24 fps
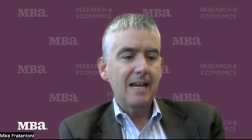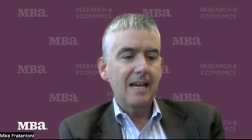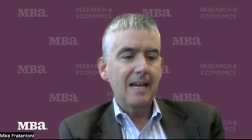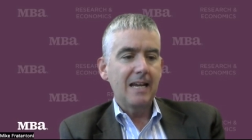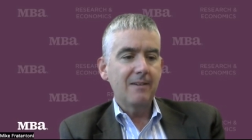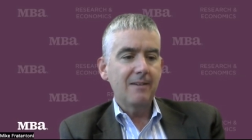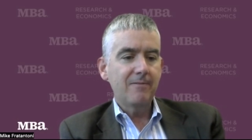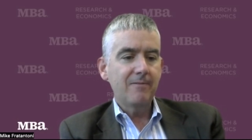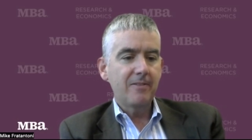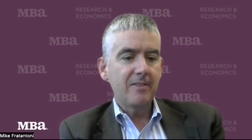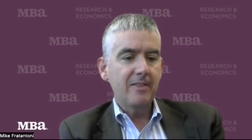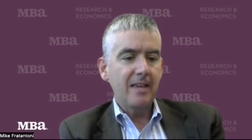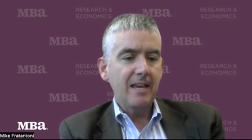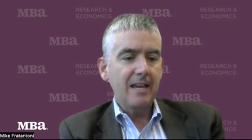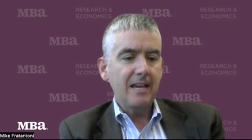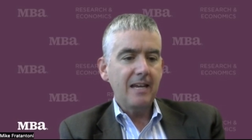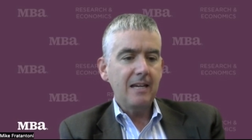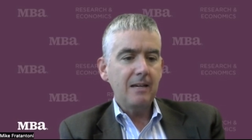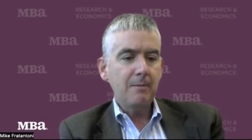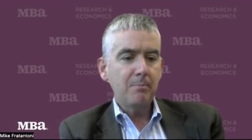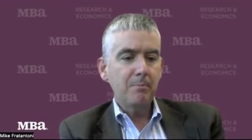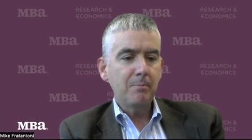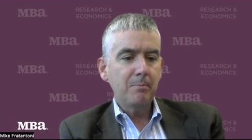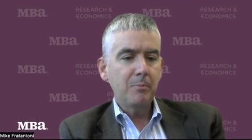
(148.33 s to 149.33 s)
if
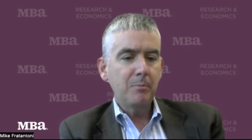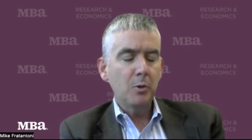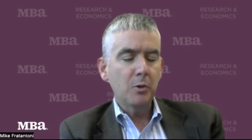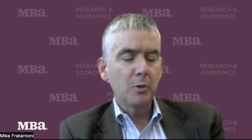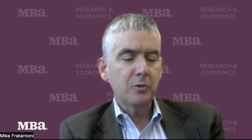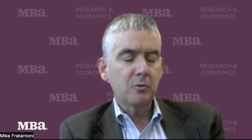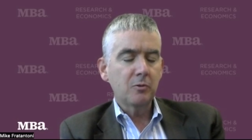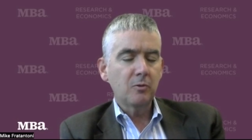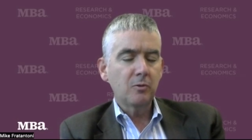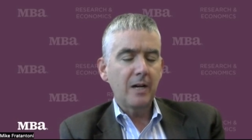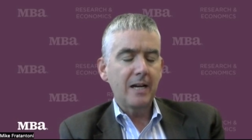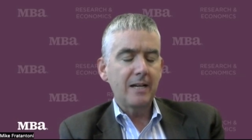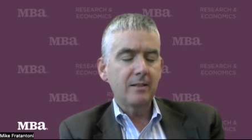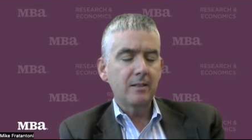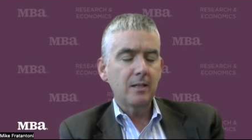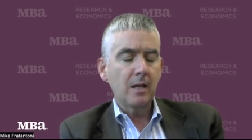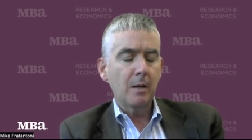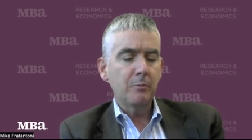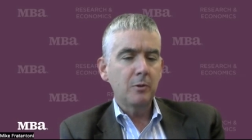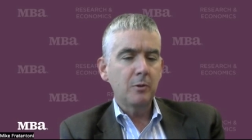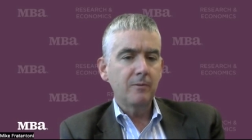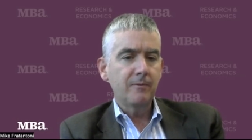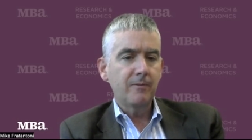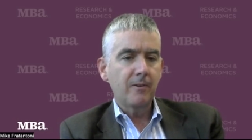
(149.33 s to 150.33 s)
they push rates
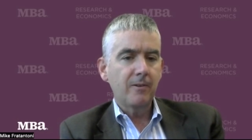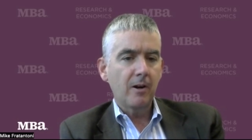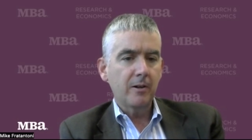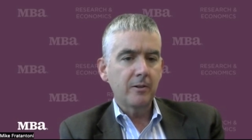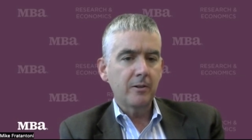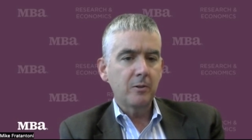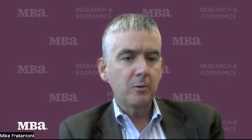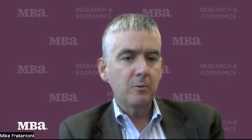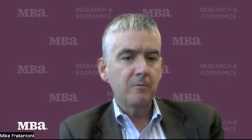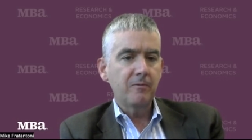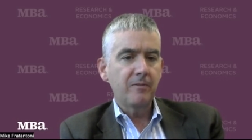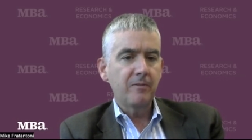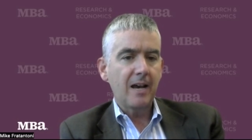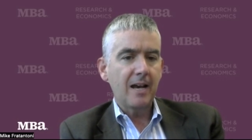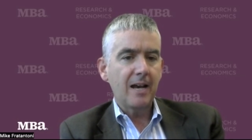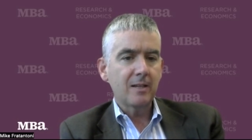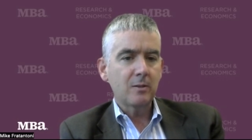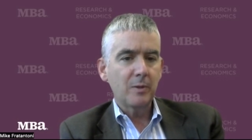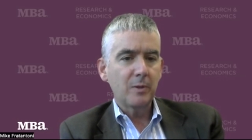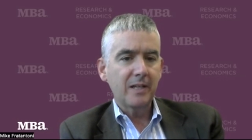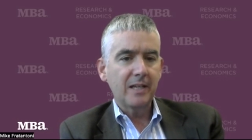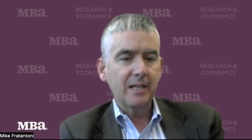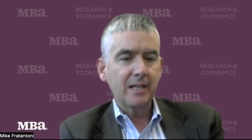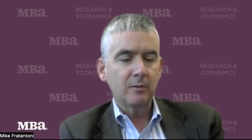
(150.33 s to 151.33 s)
up too far, too
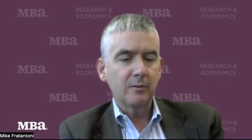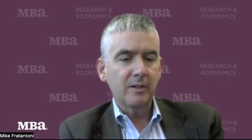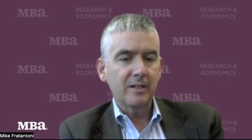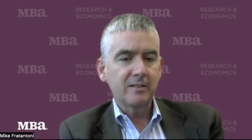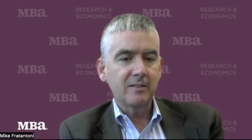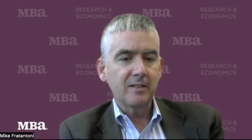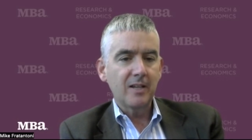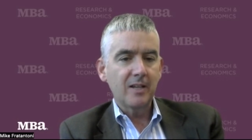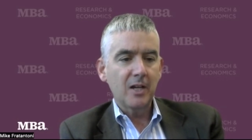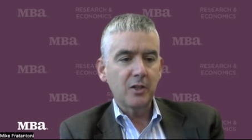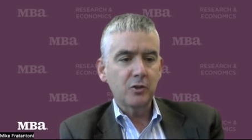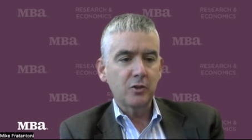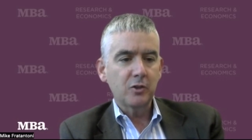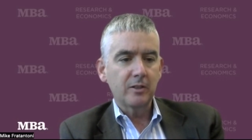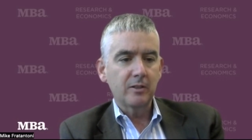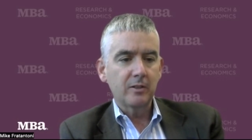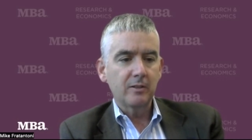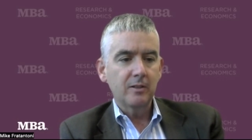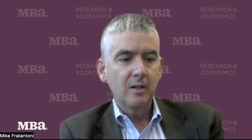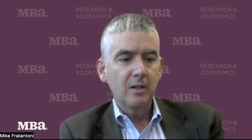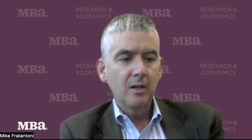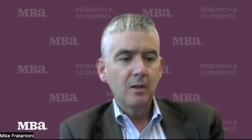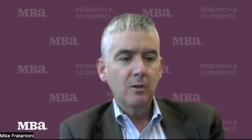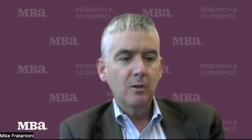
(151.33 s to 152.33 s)
fast, we get a
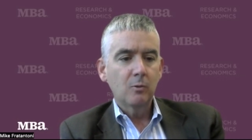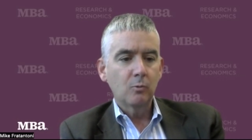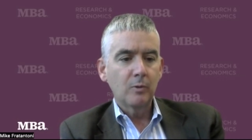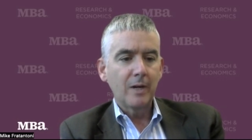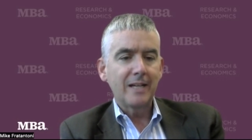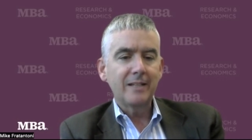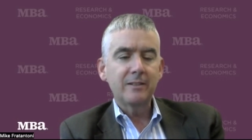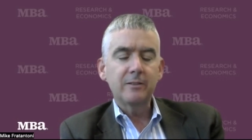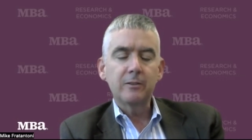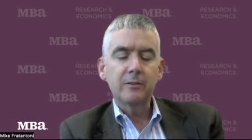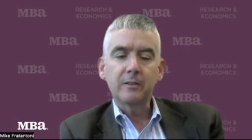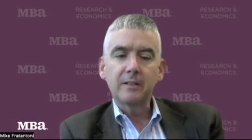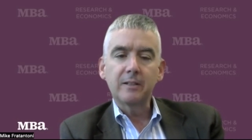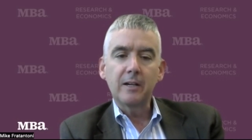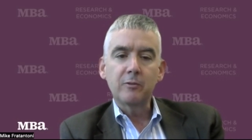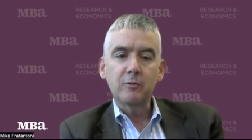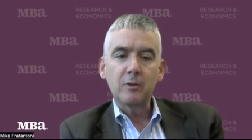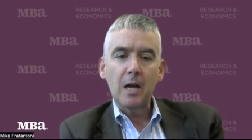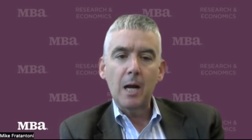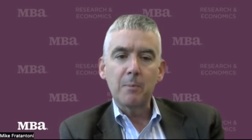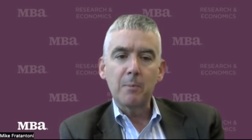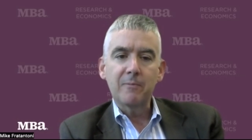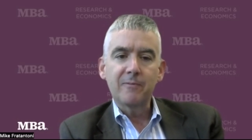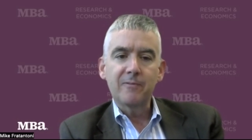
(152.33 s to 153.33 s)
recession, rates are going to
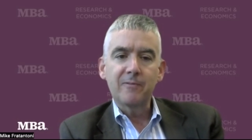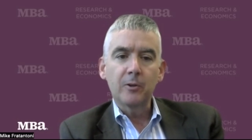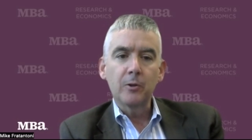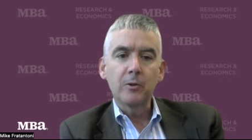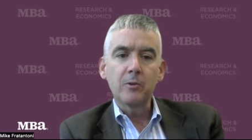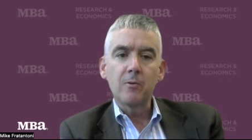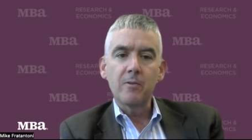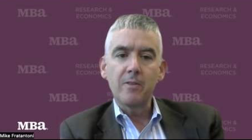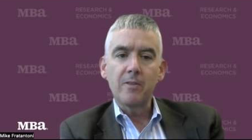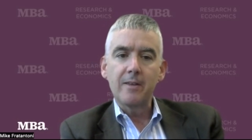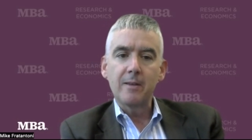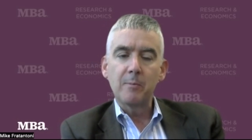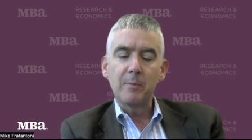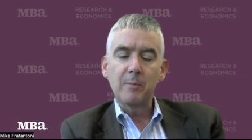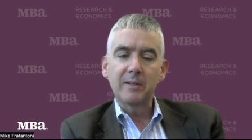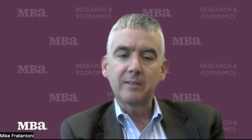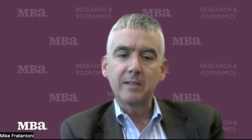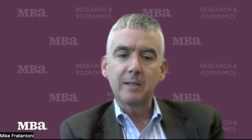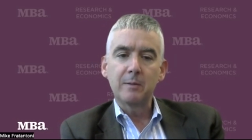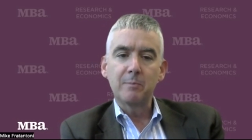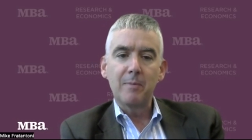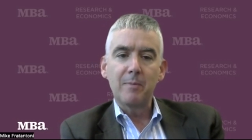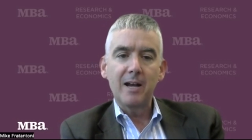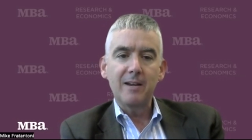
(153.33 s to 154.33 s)
drop further than what's
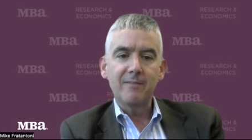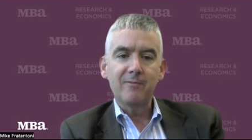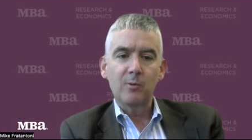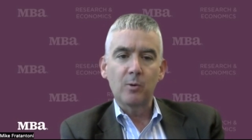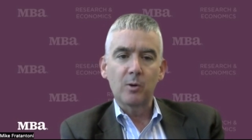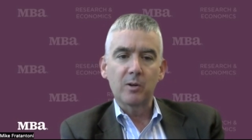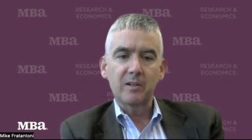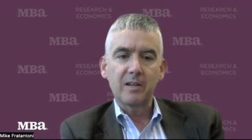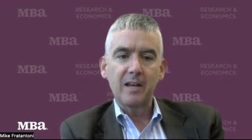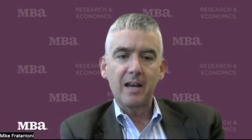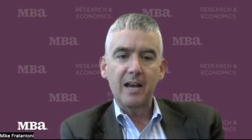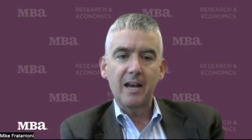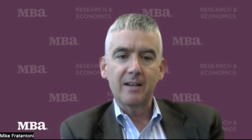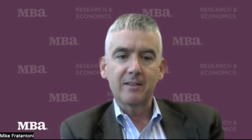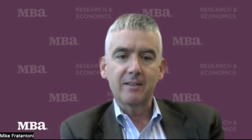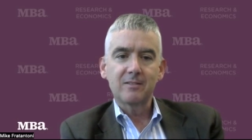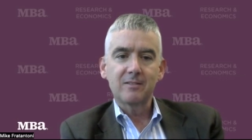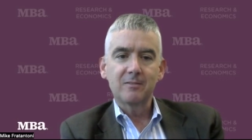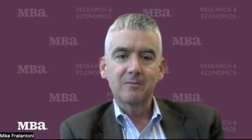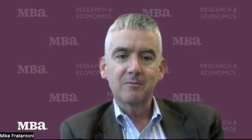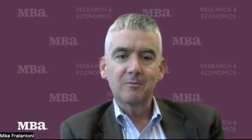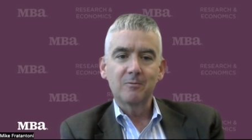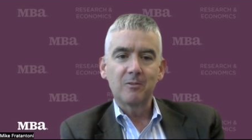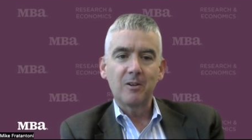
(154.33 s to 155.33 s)
in my
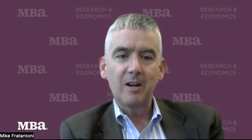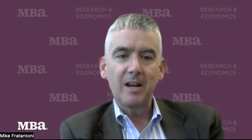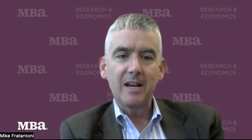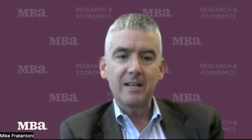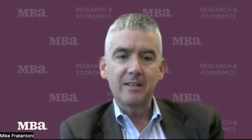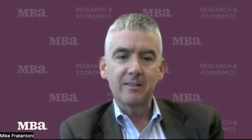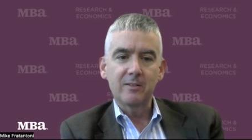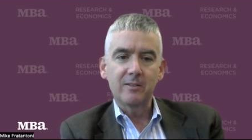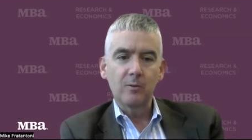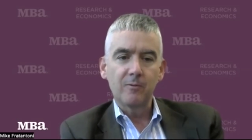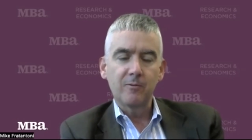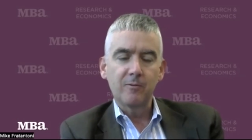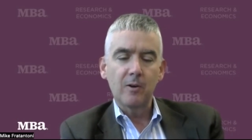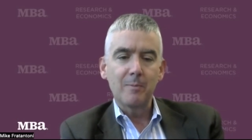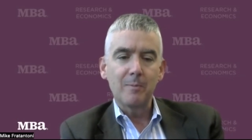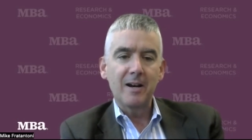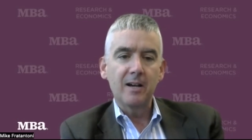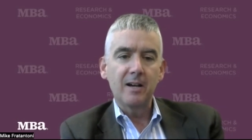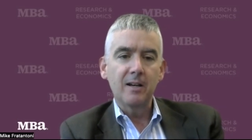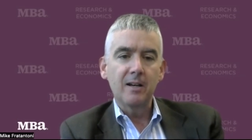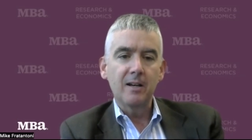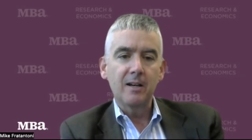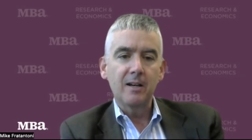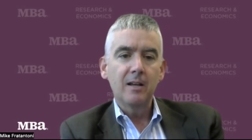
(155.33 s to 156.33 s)
forecast, right? So from
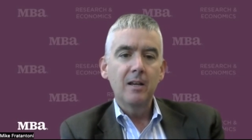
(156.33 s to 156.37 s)
a